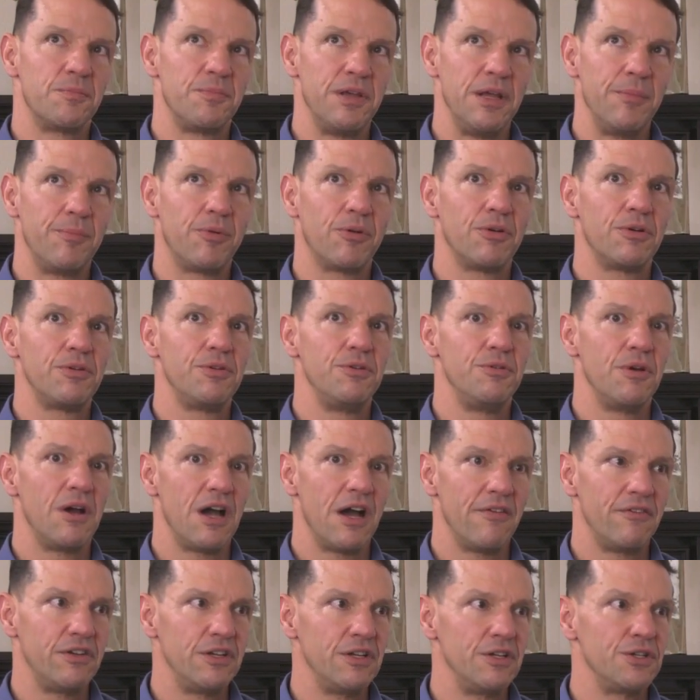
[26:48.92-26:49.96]
people who
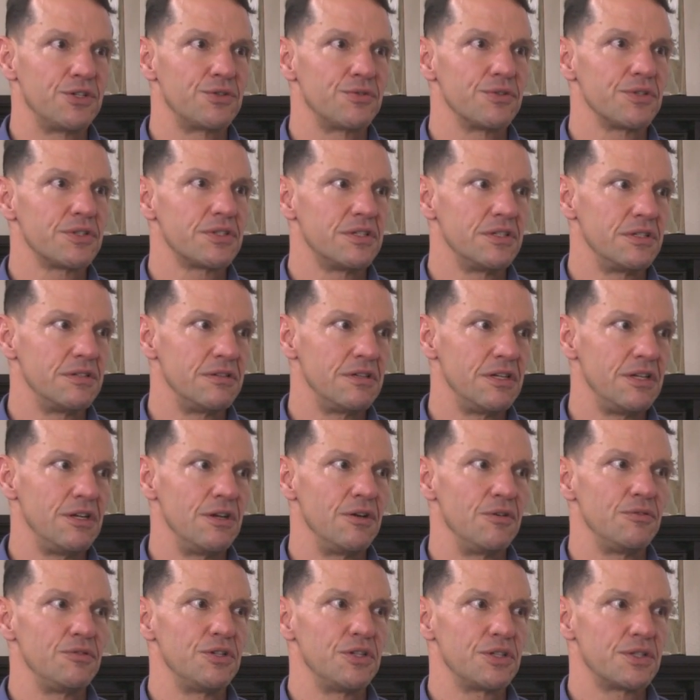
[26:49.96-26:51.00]
have an interest in
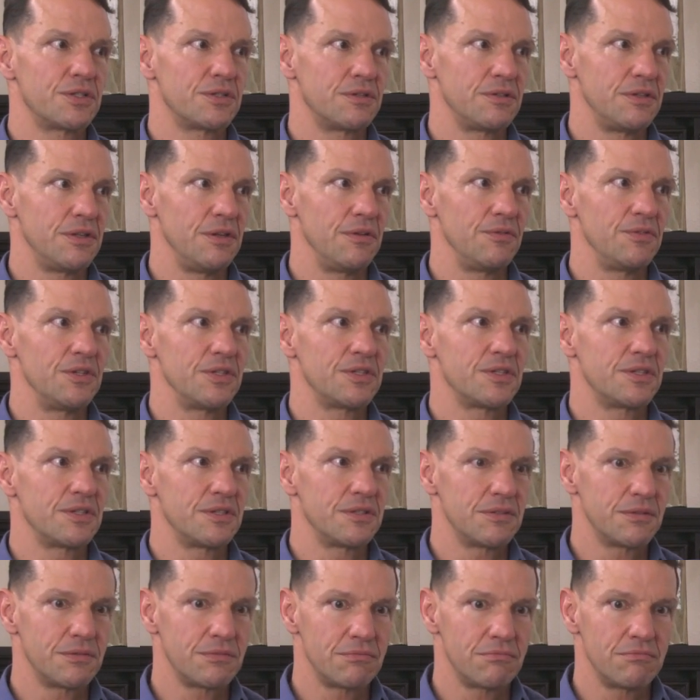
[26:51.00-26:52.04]
this
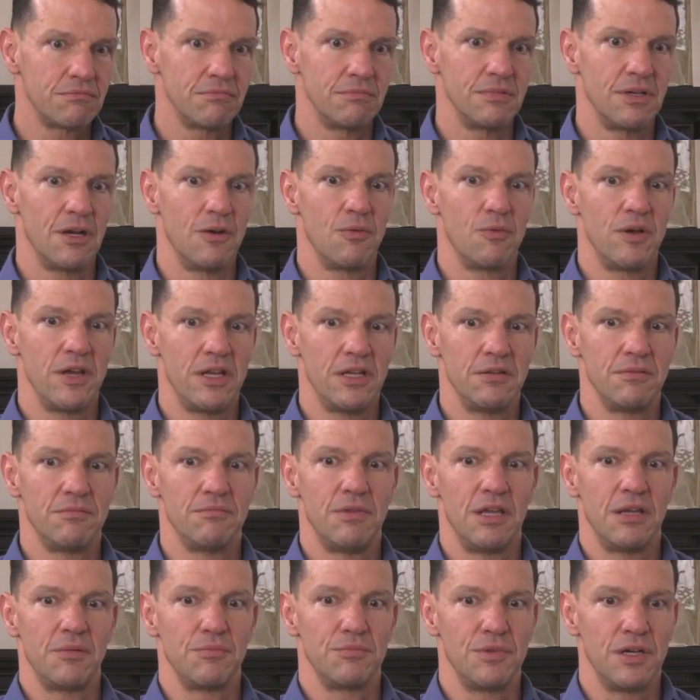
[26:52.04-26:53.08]
is a way to
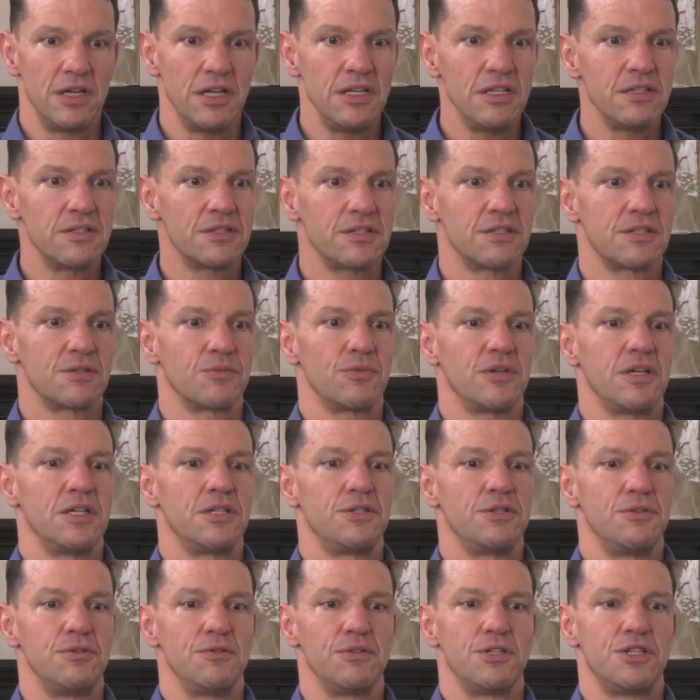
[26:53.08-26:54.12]
make money. This is a way
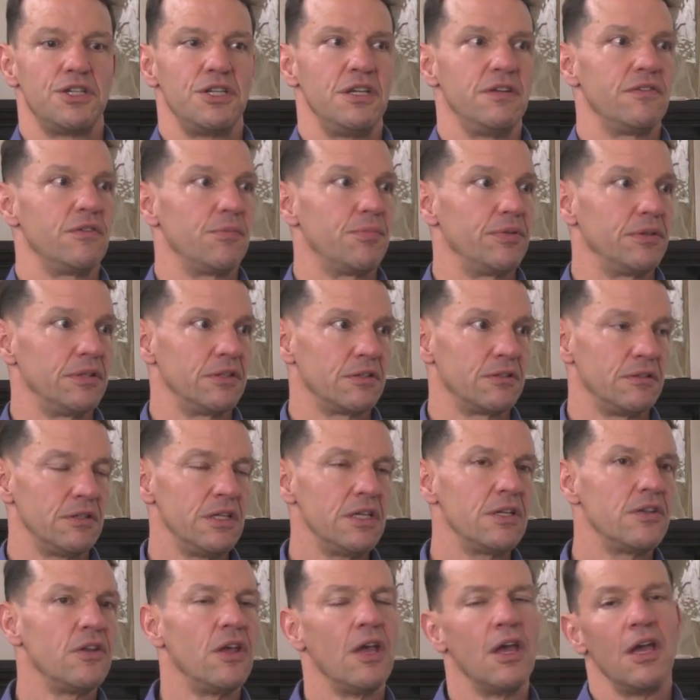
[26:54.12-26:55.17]
to achieve a political
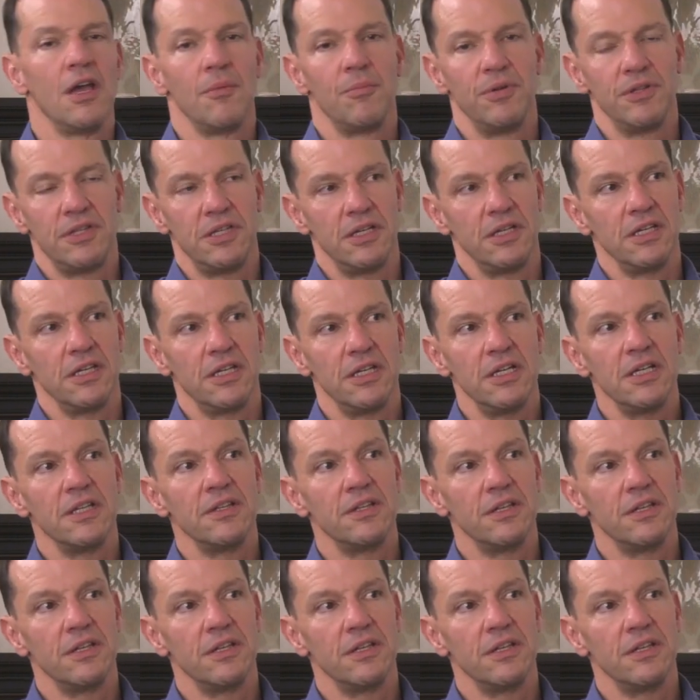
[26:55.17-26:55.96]
end. But then again,